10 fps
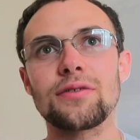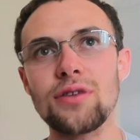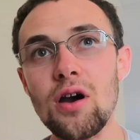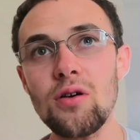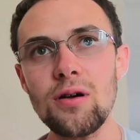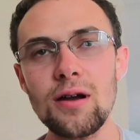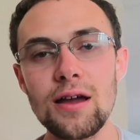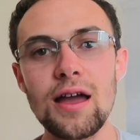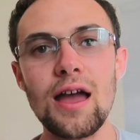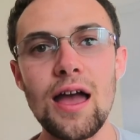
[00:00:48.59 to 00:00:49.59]
so
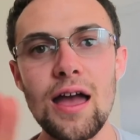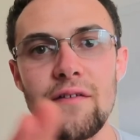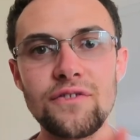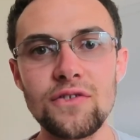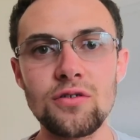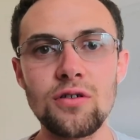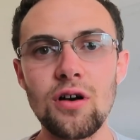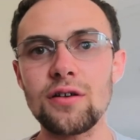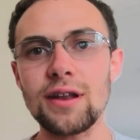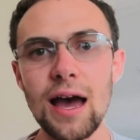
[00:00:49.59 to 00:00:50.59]
if you
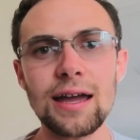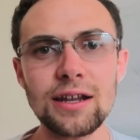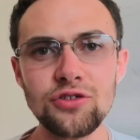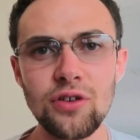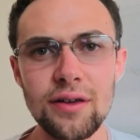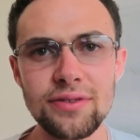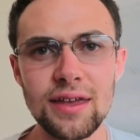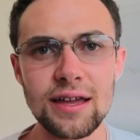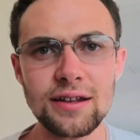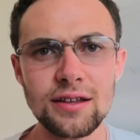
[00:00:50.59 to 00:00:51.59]
are not
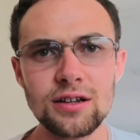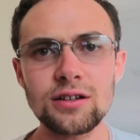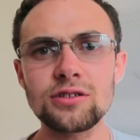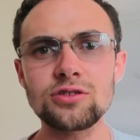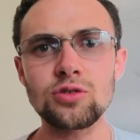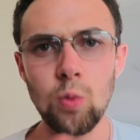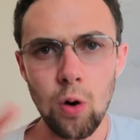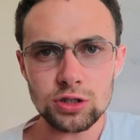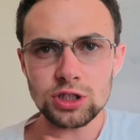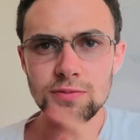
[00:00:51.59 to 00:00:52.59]
interested to
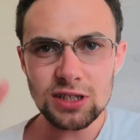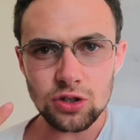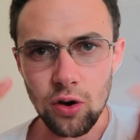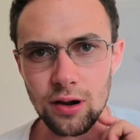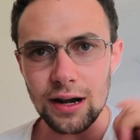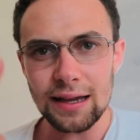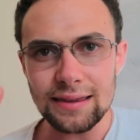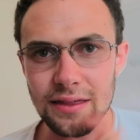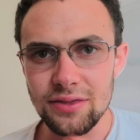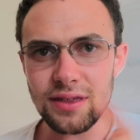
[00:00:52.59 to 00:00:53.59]
watch me talk
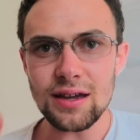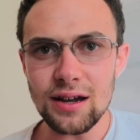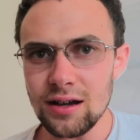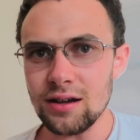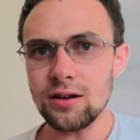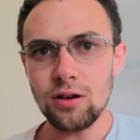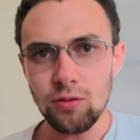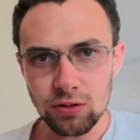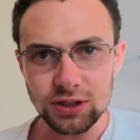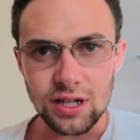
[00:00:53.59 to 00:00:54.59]
like this here,
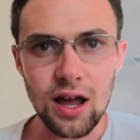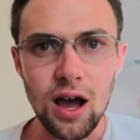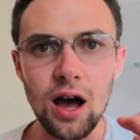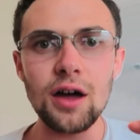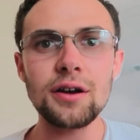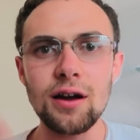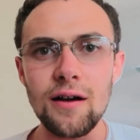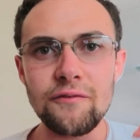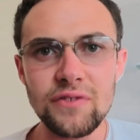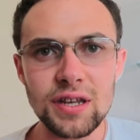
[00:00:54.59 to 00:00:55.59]
watch an
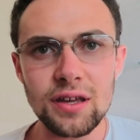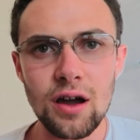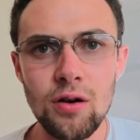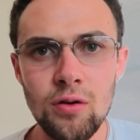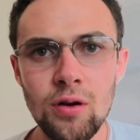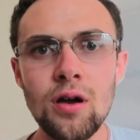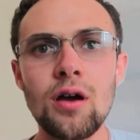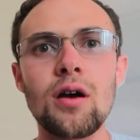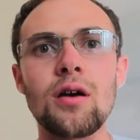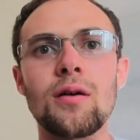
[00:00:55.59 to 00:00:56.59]
uncut video,
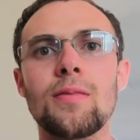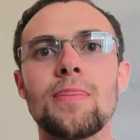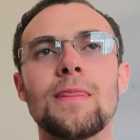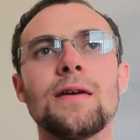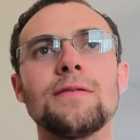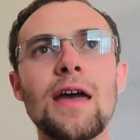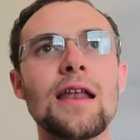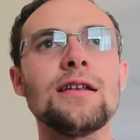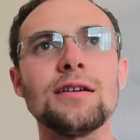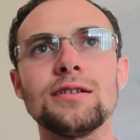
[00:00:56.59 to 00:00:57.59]

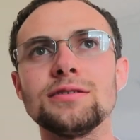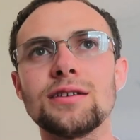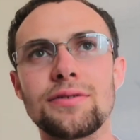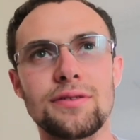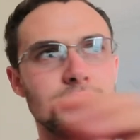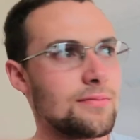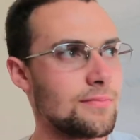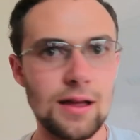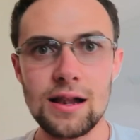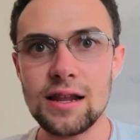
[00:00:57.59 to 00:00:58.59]
then just
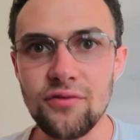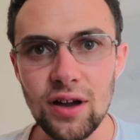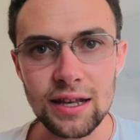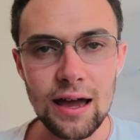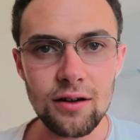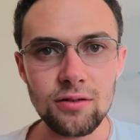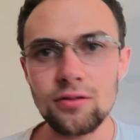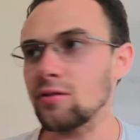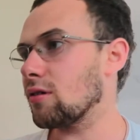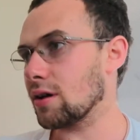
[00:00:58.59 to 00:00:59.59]
leave right now
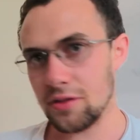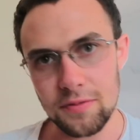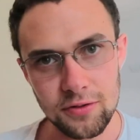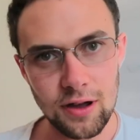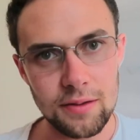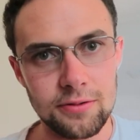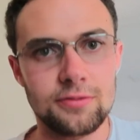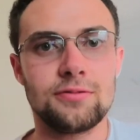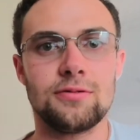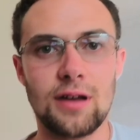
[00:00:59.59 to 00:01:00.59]
or unsubscribe,
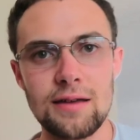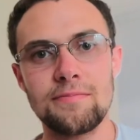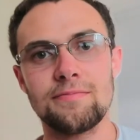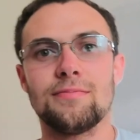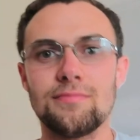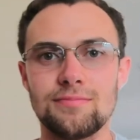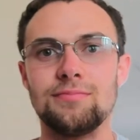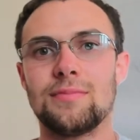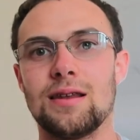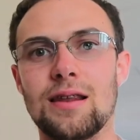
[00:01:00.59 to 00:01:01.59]
okay?
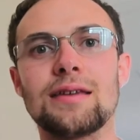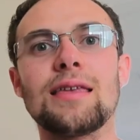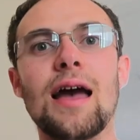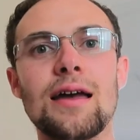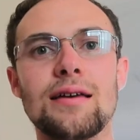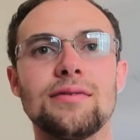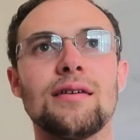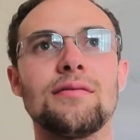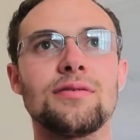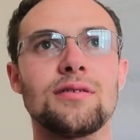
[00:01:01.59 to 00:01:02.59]
Like that, it
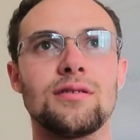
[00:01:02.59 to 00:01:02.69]
saves